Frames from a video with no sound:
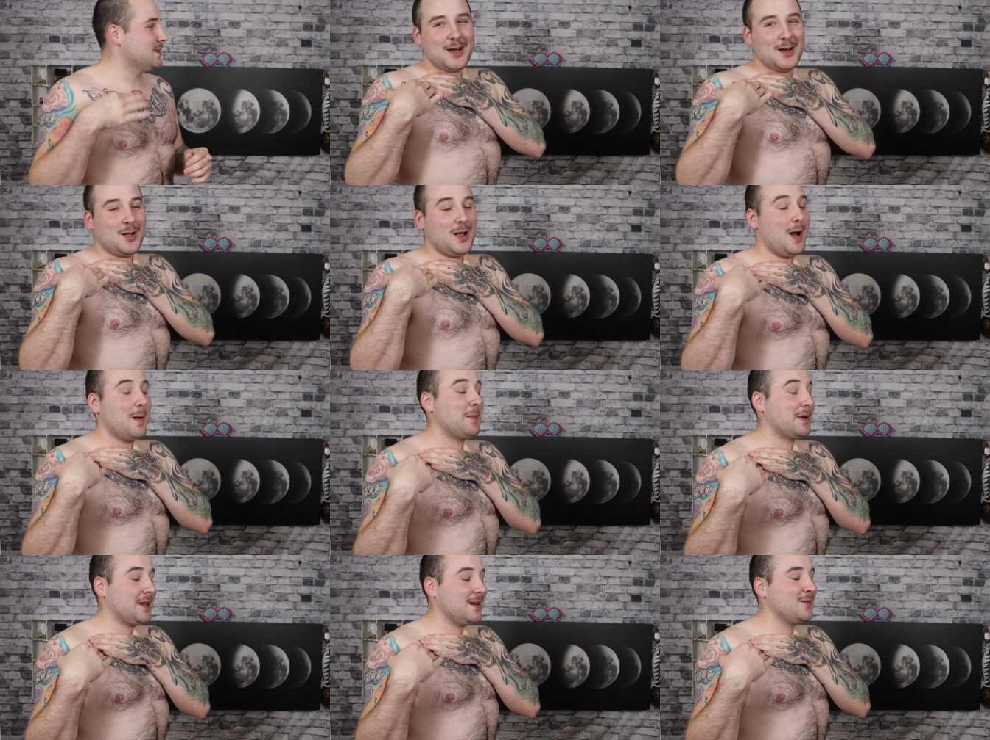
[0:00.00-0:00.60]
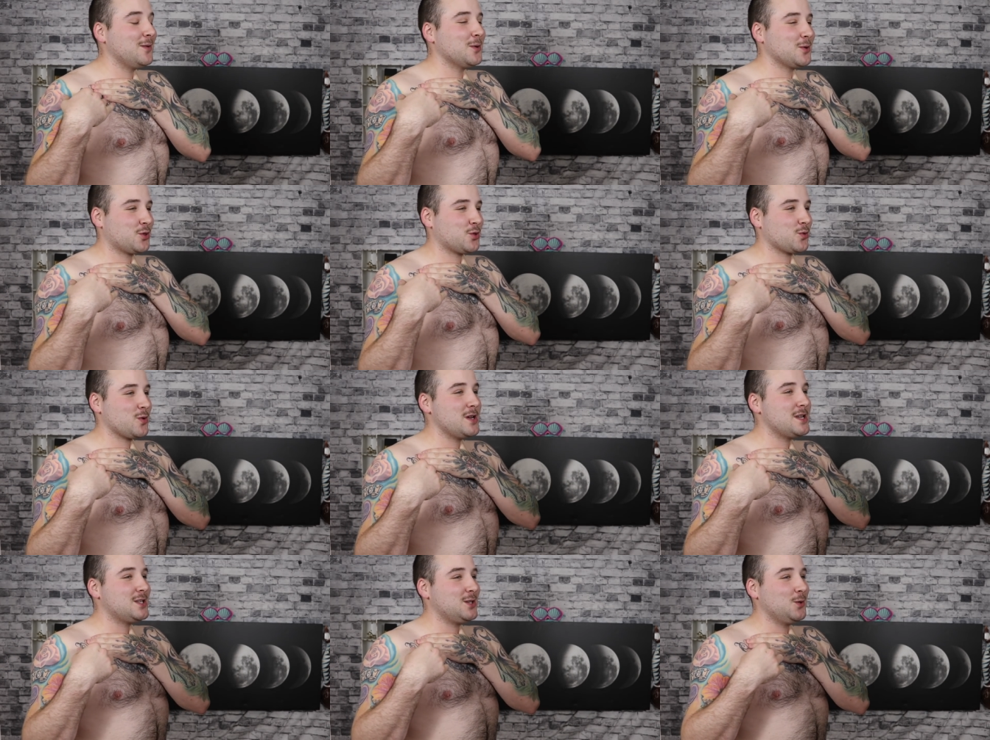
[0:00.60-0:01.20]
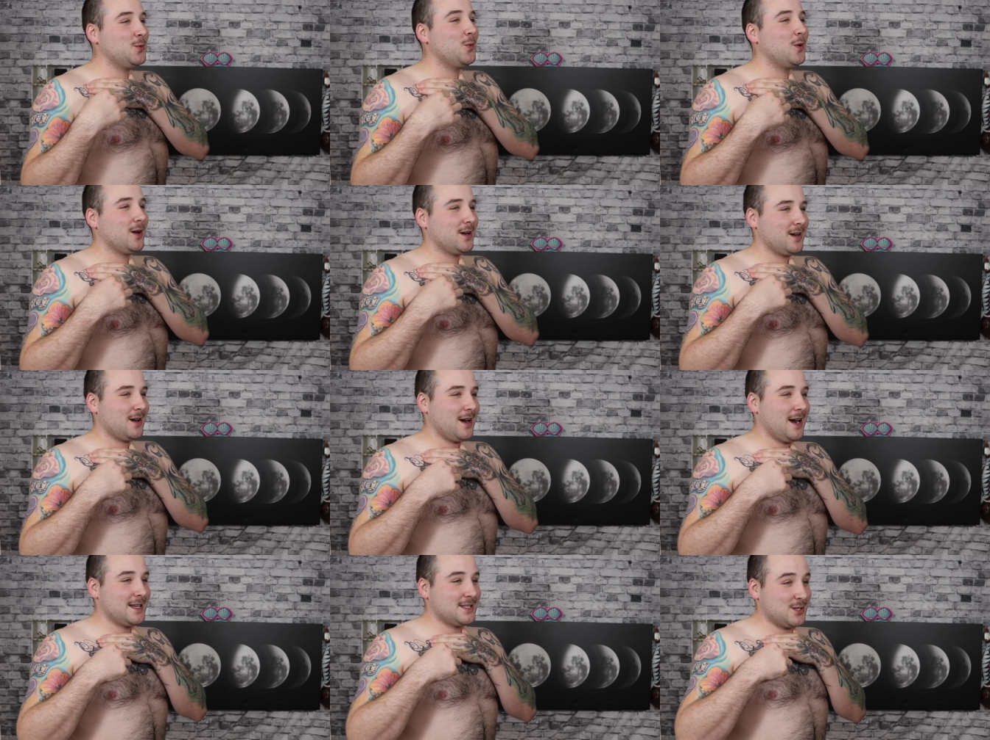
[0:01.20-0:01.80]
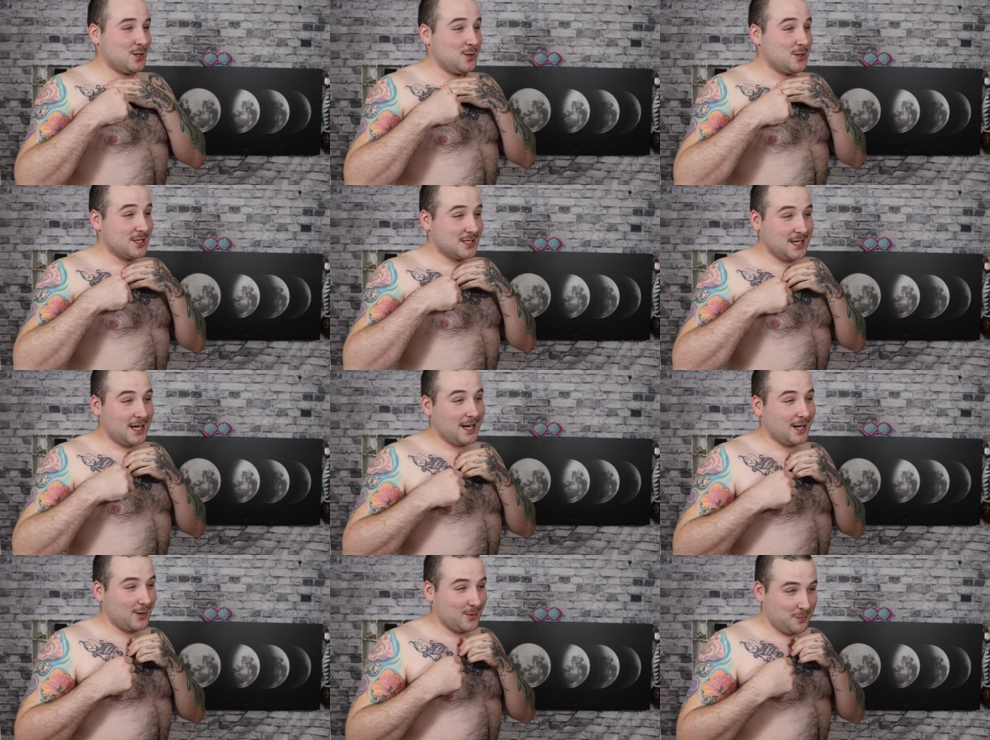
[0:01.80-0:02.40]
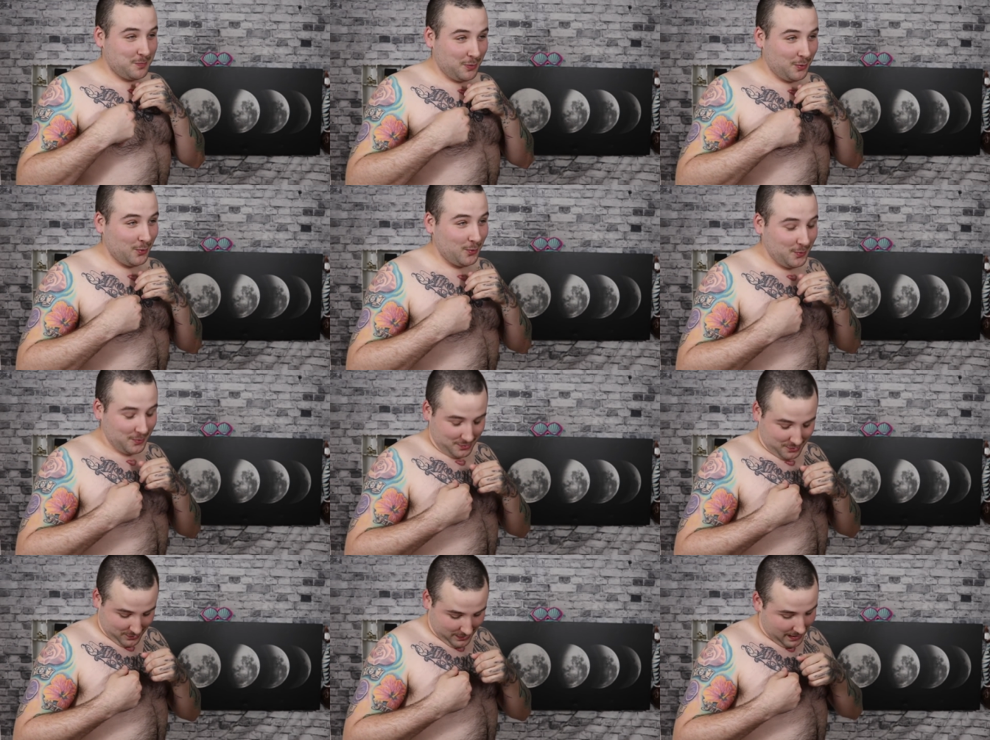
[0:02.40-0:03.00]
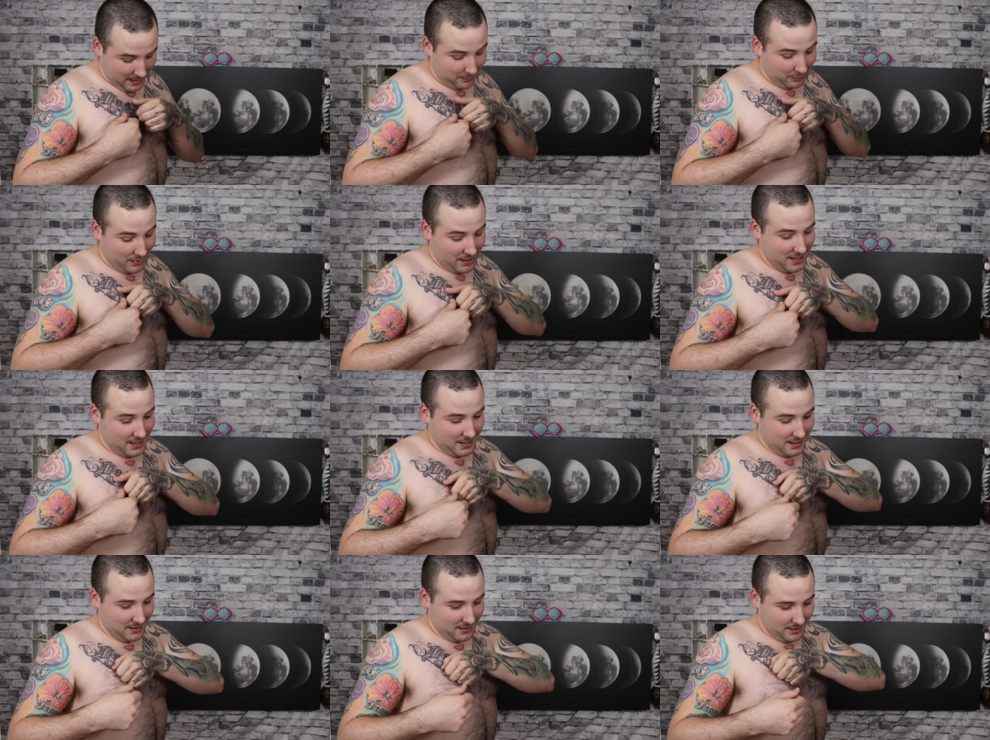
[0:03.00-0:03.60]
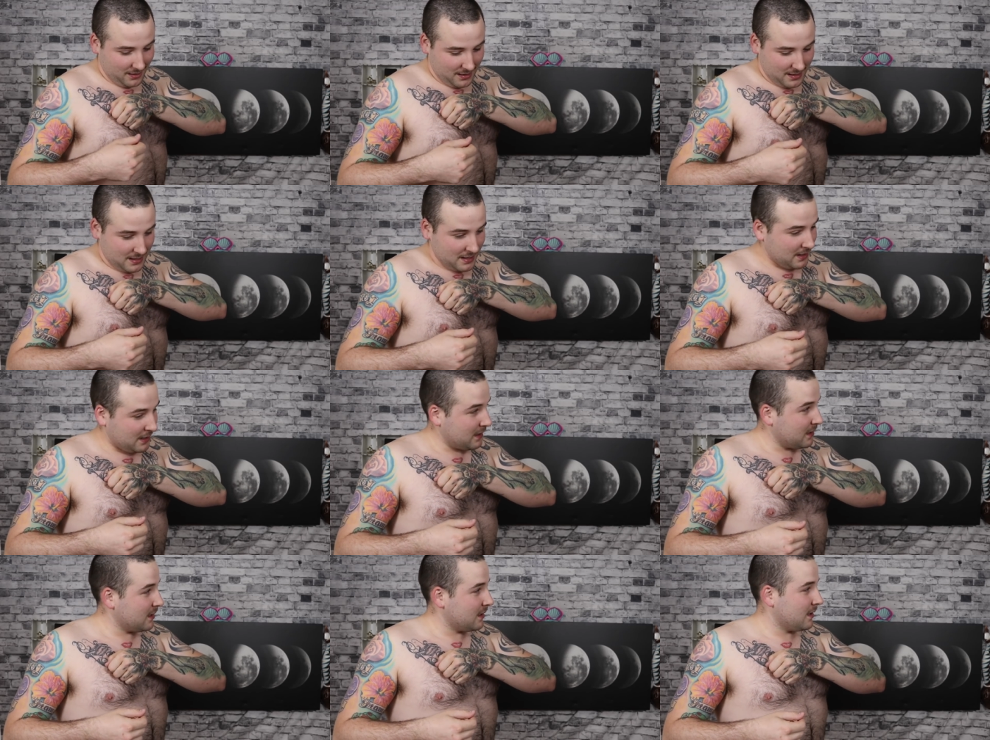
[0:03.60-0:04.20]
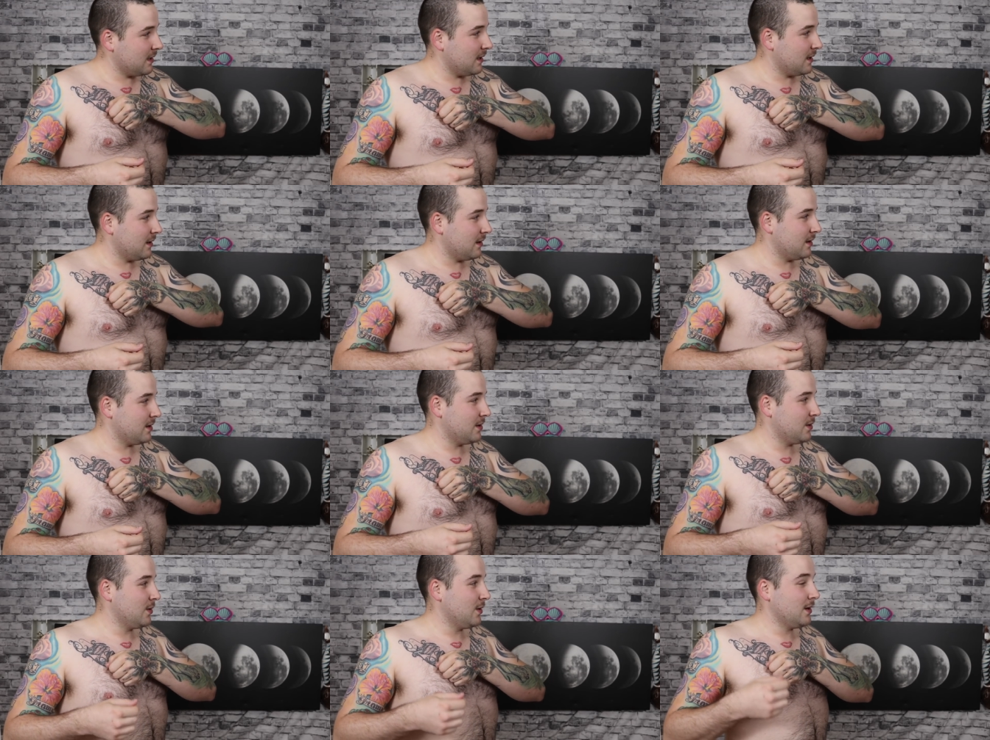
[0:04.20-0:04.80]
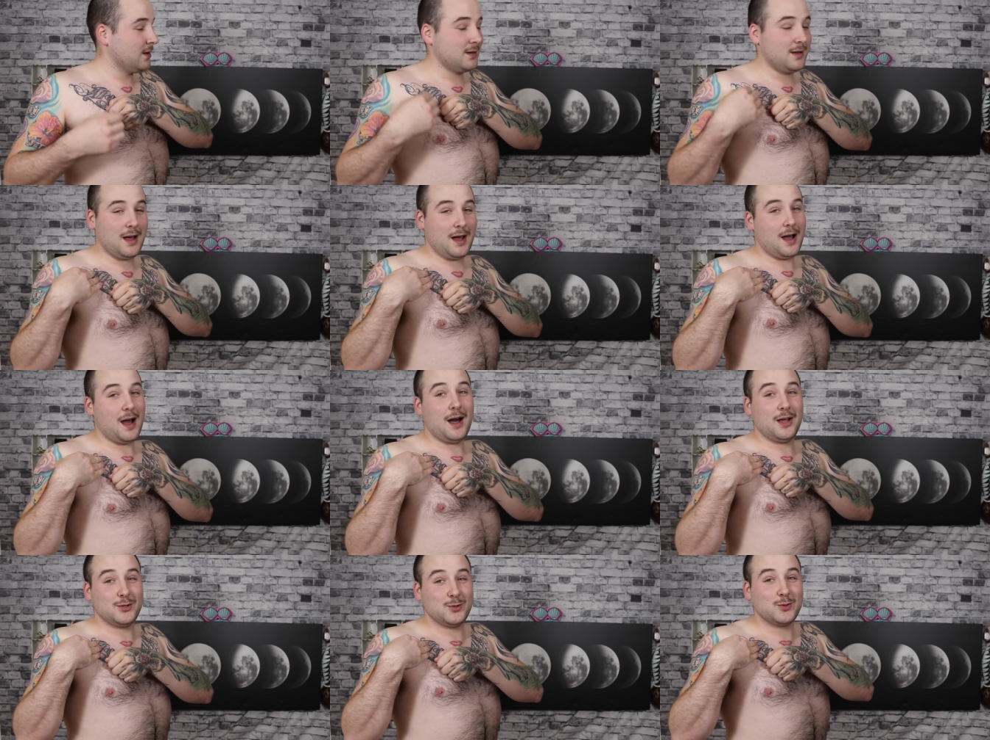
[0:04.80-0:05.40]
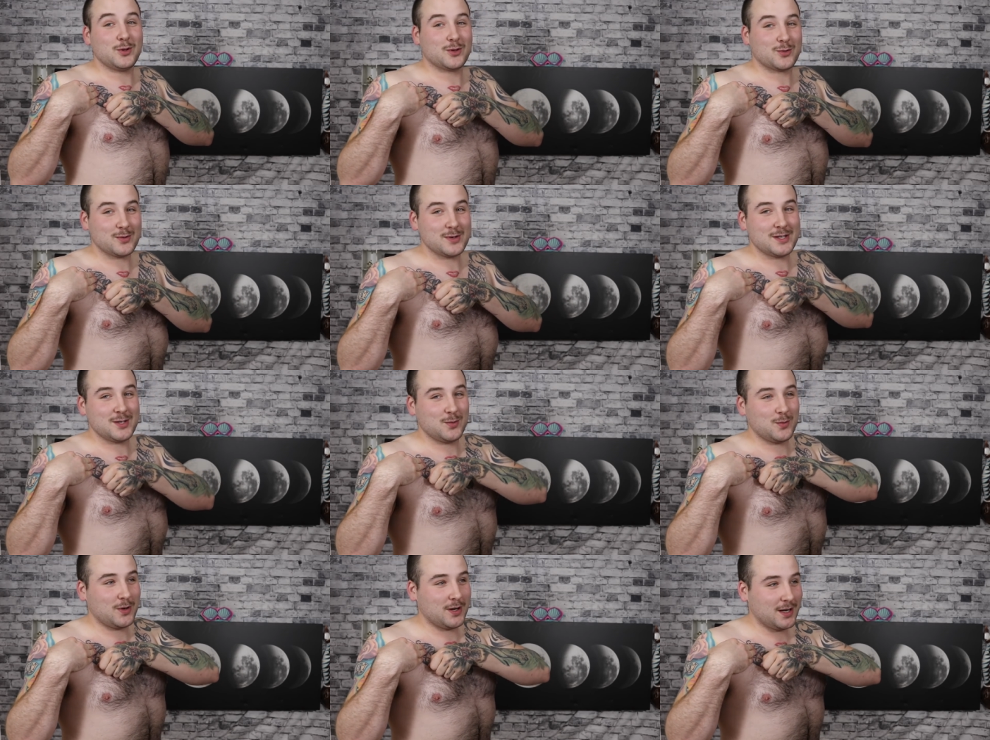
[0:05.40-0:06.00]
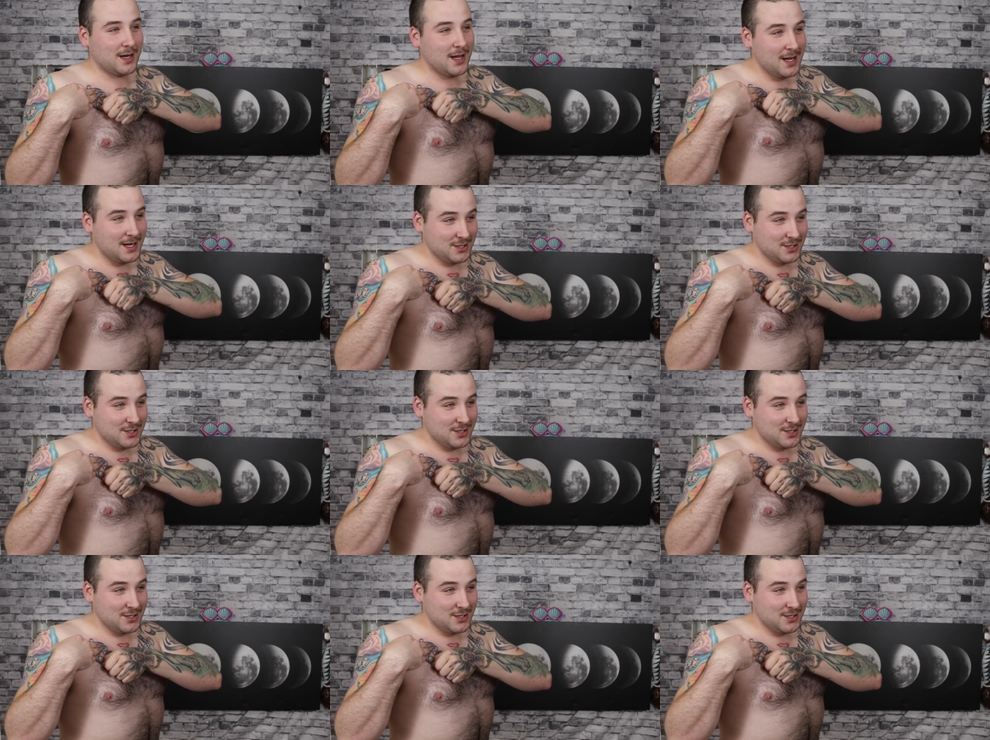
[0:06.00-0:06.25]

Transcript: Hold on, I'm gonna give you a three, two, one. All right, so you just gotta pull, grab right here. He gives you a three, two, one. No, I'll do the three, two, one.